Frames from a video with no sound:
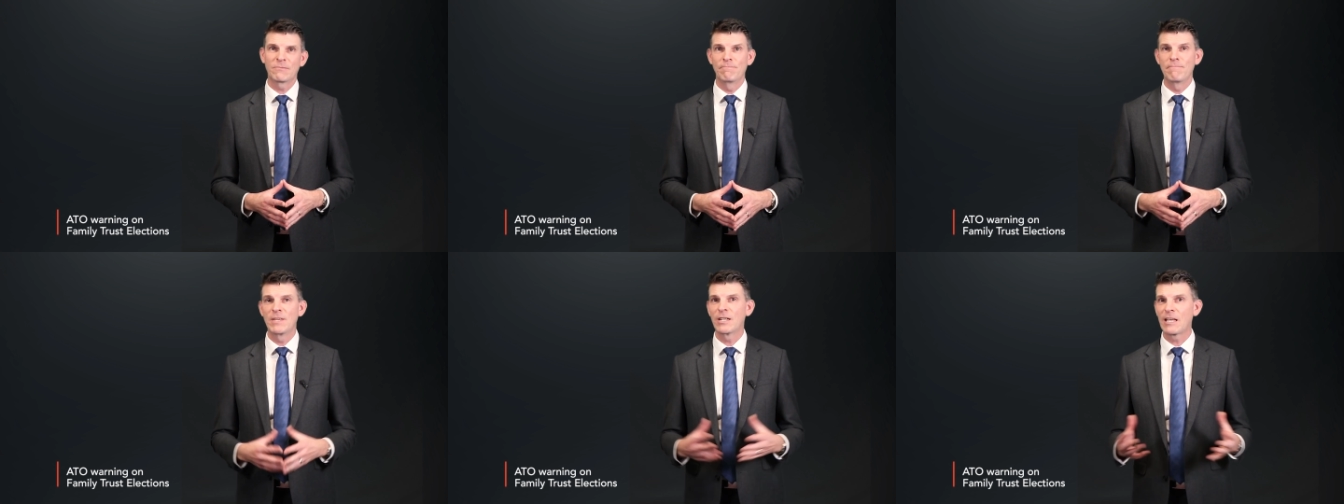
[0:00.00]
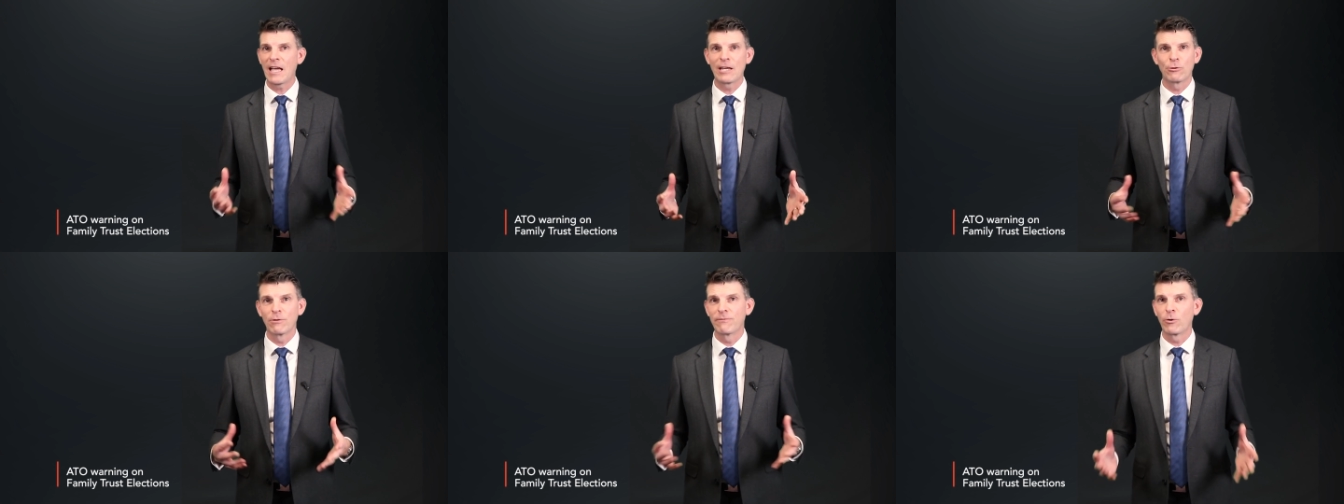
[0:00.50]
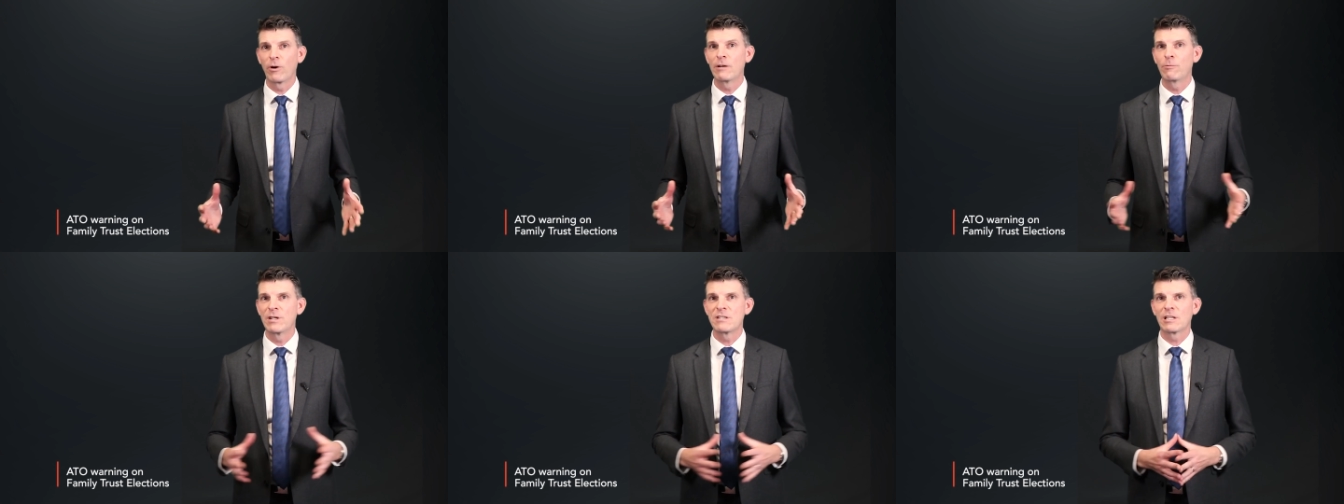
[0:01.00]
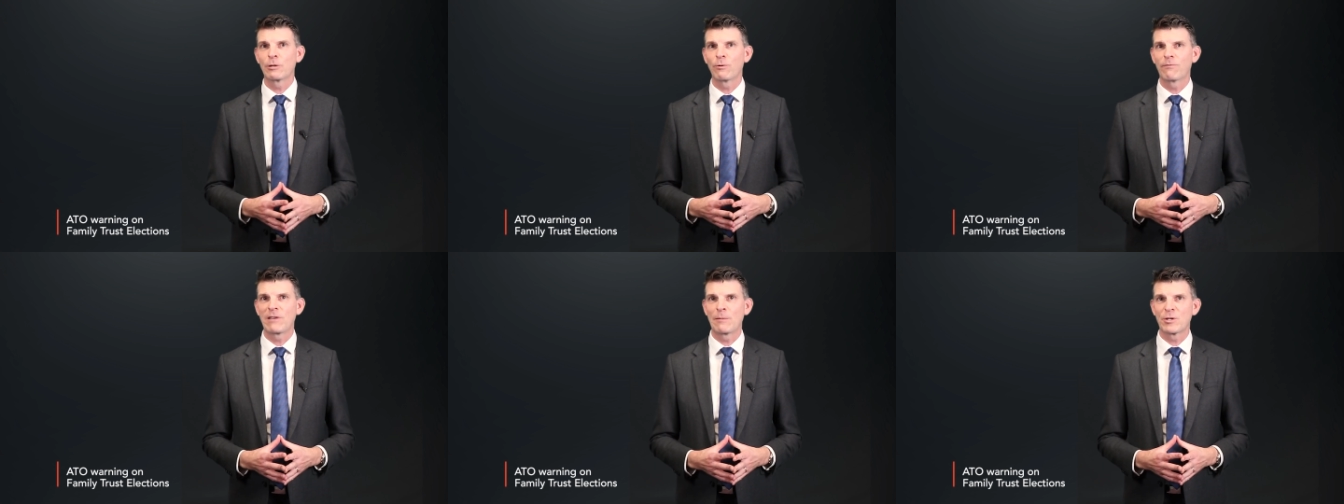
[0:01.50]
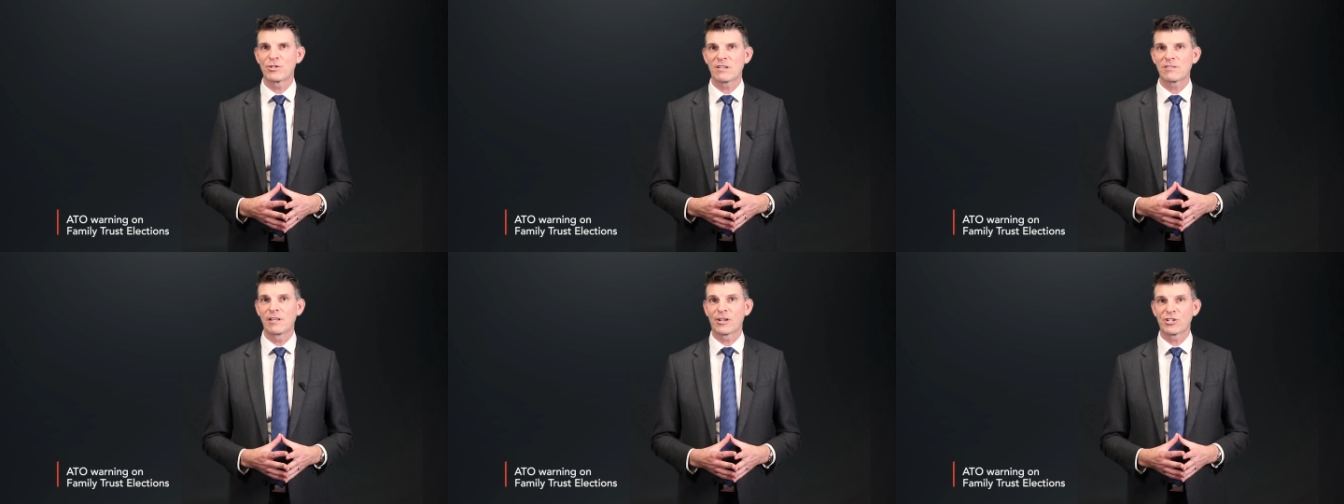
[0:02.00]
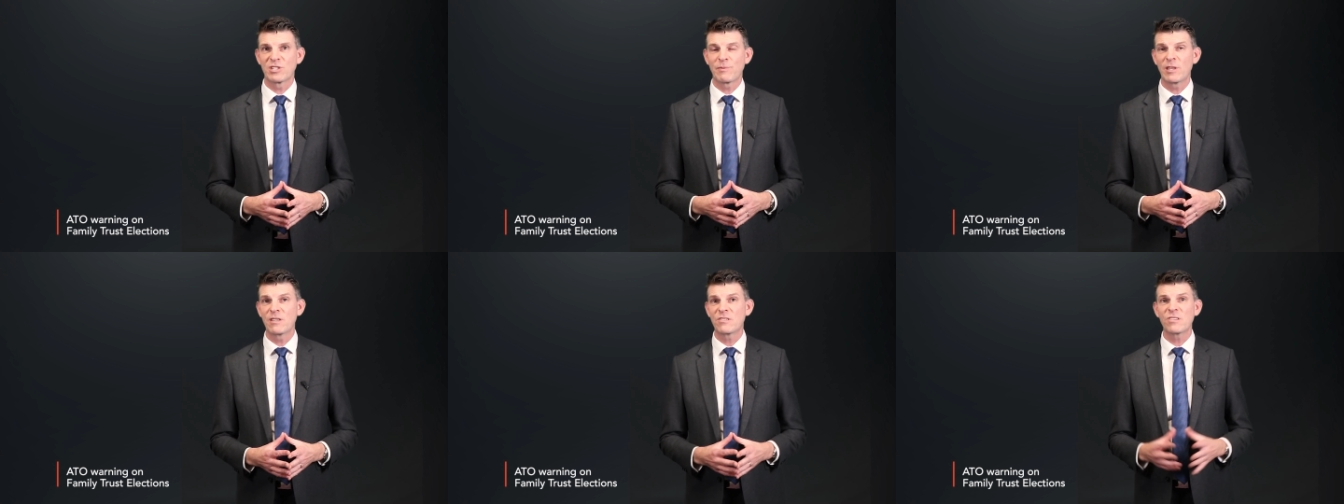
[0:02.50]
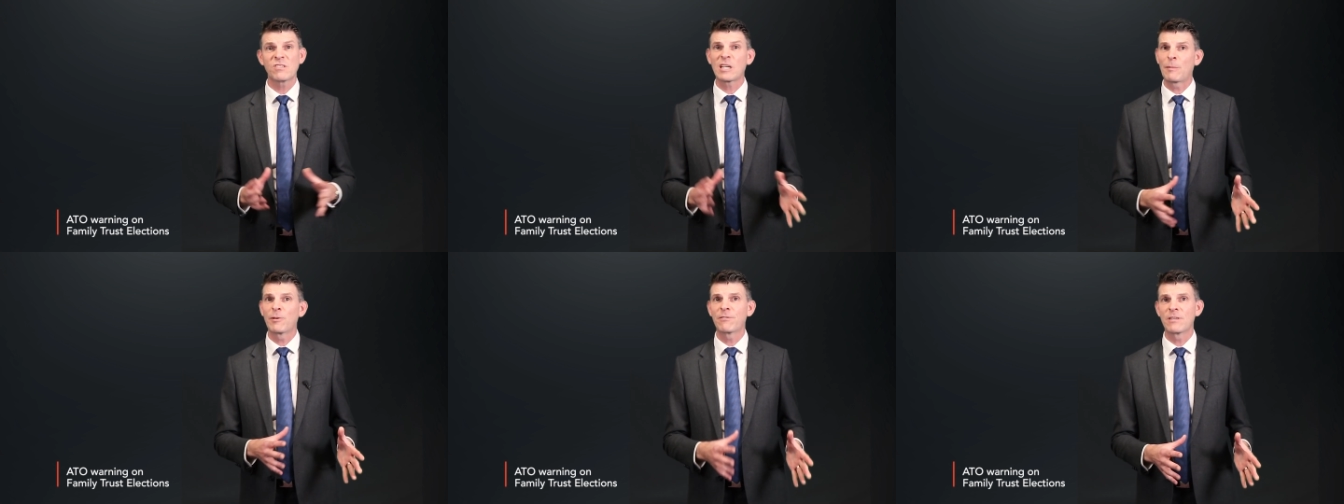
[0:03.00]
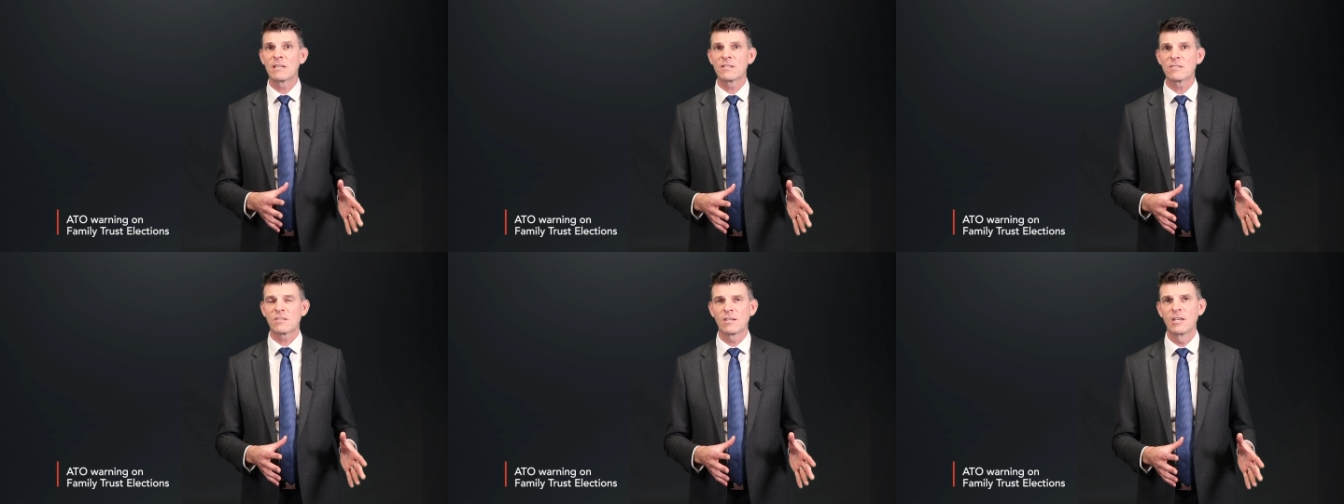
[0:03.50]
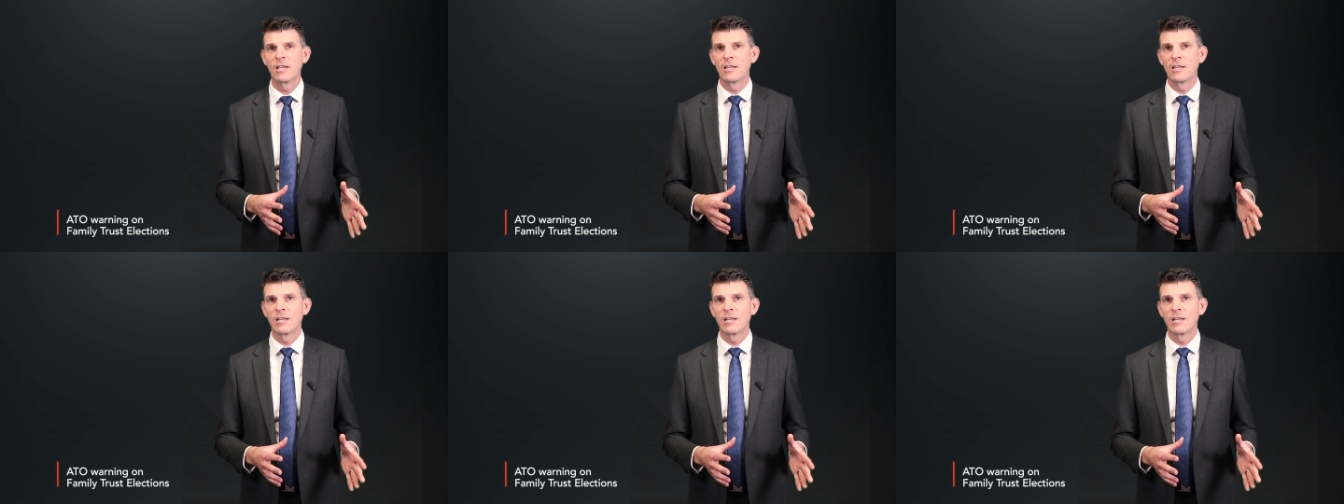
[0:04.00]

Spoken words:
mitigate or avoid when dealing with family trust elections, but there's just a couple of things